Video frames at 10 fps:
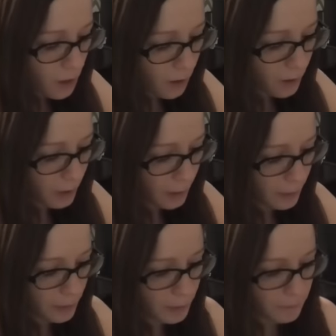
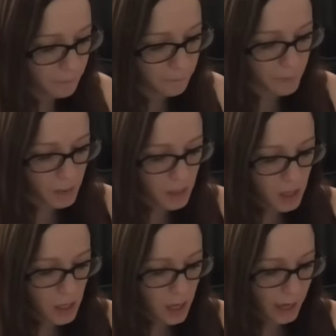Um...
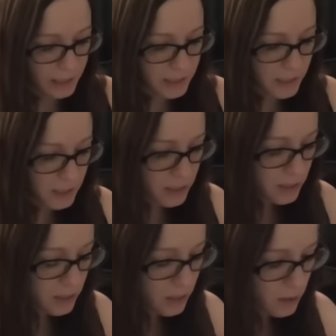I
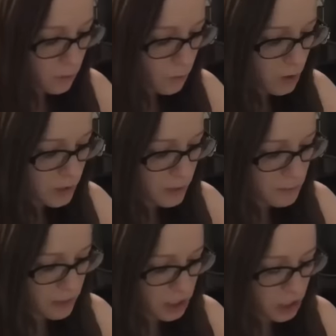did want to
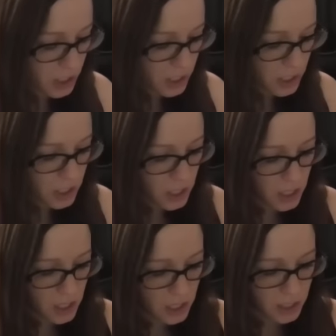mention
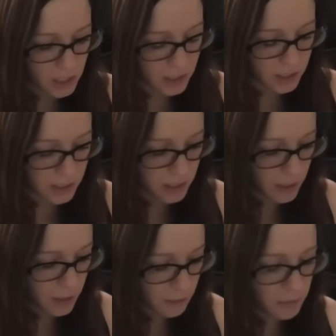his
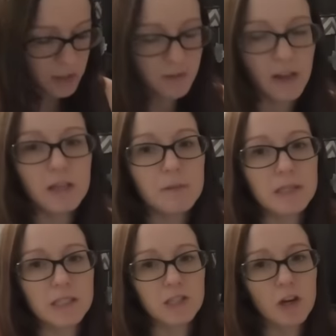um, his
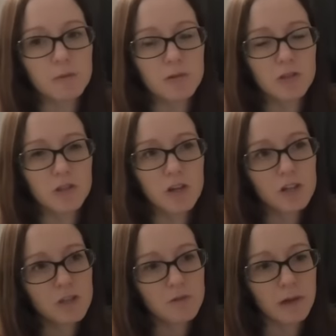vitamin D drops. So the
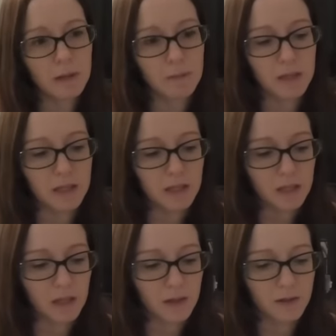doctor
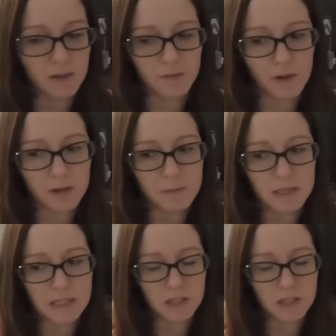recommended vitamin